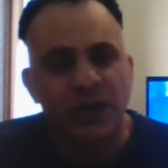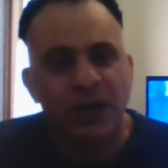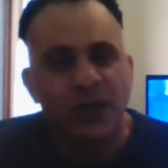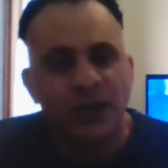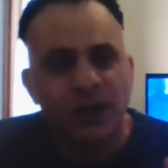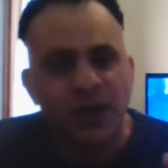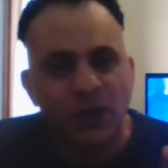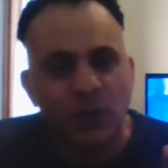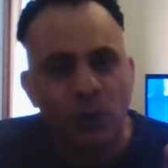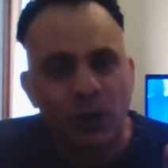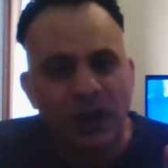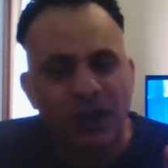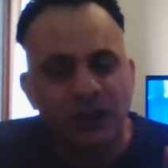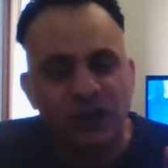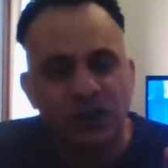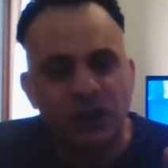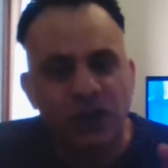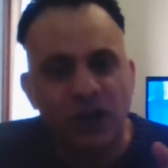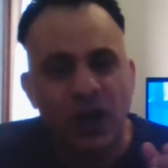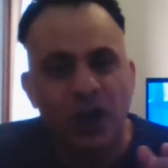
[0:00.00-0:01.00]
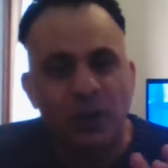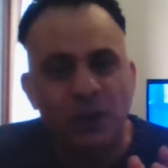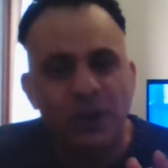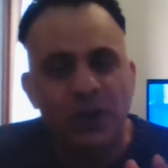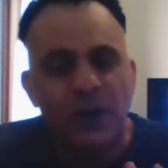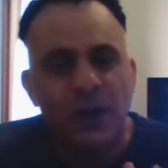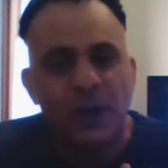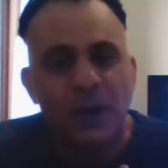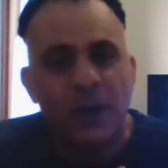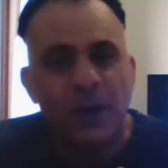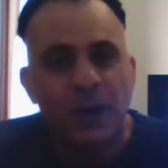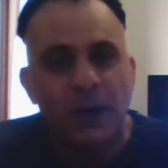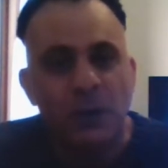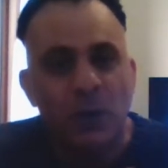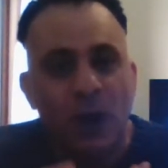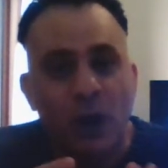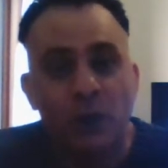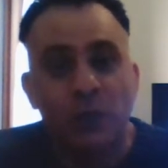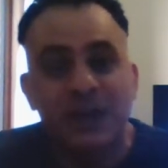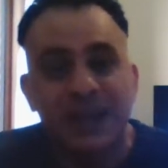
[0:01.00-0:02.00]
They're the ones, you know,
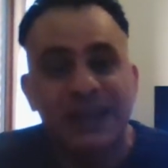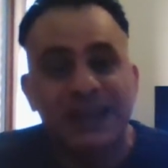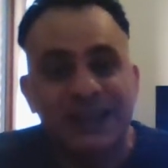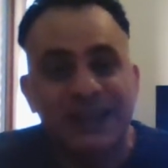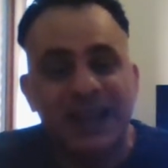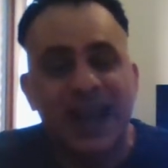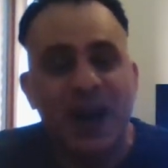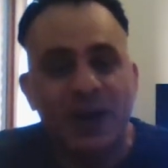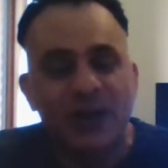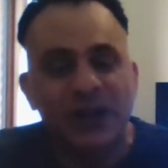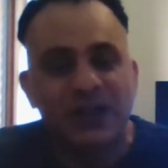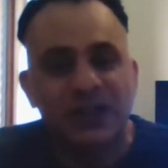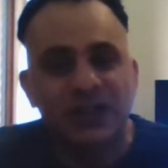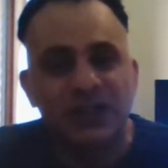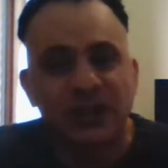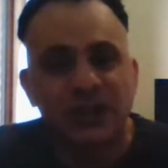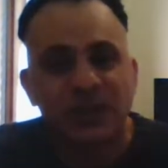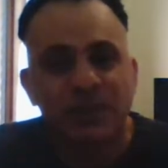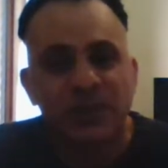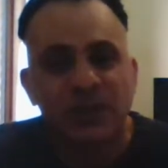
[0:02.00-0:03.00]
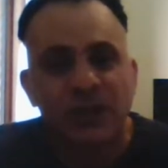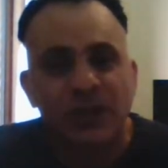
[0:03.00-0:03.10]
who own these characters.